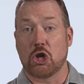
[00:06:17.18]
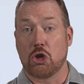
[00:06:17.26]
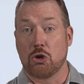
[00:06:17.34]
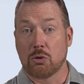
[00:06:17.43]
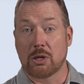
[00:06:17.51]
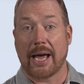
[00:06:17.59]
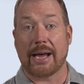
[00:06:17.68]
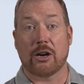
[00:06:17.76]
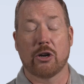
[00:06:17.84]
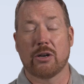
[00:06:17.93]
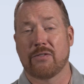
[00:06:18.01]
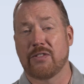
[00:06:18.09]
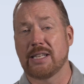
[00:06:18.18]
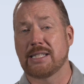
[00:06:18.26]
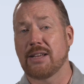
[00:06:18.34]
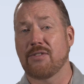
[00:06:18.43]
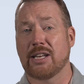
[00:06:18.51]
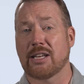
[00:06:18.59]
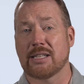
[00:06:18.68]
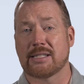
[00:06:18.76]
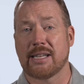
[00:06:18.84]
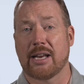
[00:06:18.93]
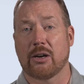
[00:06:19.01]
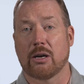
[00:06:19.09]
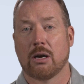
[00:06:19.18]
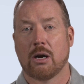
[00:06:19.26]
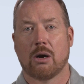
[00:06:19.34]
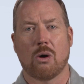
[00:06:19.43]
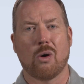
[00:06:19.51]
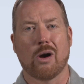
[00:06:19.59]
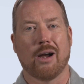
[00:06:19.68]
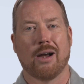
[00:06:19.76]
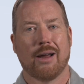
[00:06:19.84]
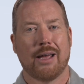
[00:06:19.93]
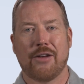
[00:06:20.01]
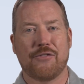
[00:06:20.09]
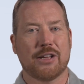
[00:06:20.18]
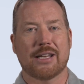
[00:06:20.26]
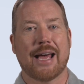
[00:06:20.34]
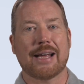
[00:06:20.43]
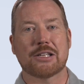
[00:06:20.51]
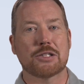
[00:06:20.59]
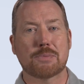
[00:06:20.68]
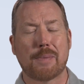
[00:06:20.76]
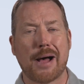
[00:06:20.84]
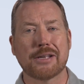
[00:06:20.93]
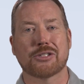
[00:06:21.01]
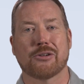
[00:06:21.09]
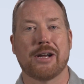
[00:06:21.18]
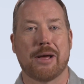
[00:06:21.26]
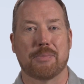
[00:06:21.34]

you'd like Herd and Feed TV to consider, or if you'd like to sponsor an